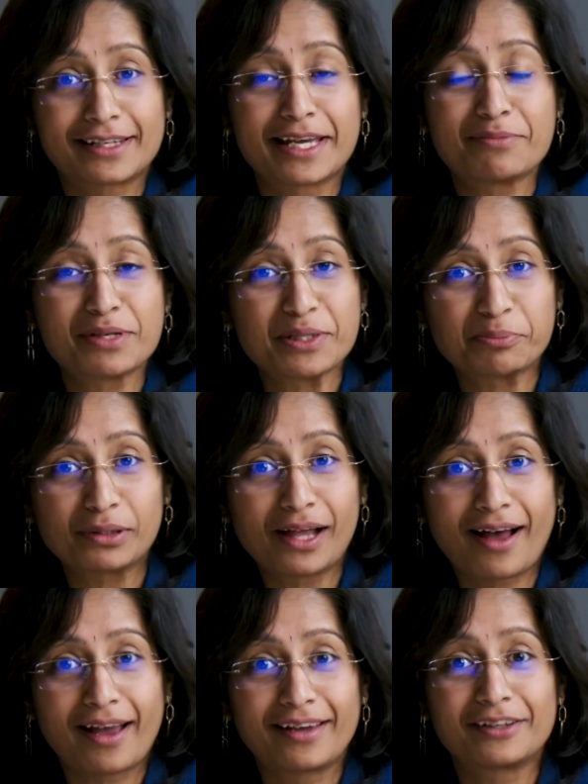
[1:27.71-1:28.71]
that can be
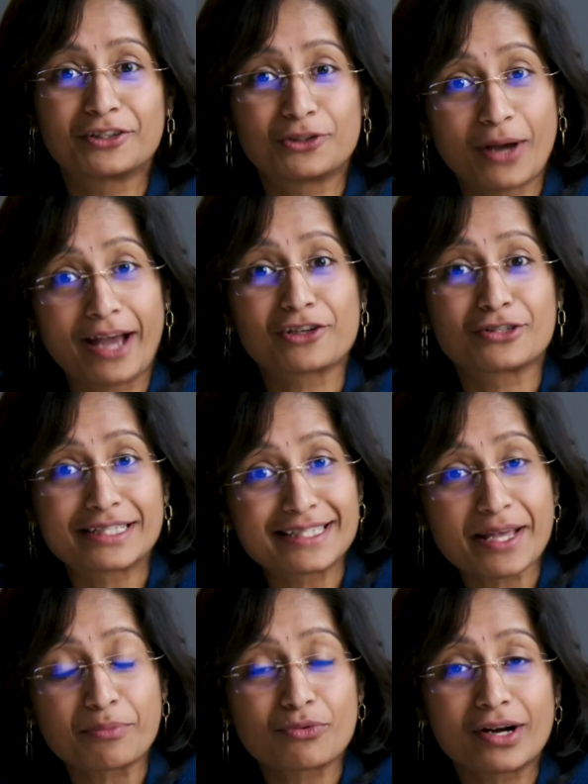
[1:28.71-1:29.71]
applied to actually
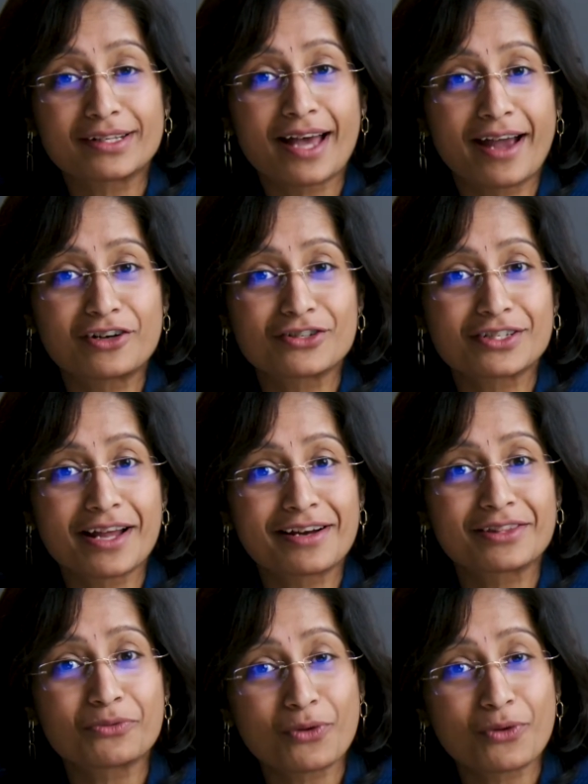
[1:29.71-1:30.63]
separate the hydrogen out of the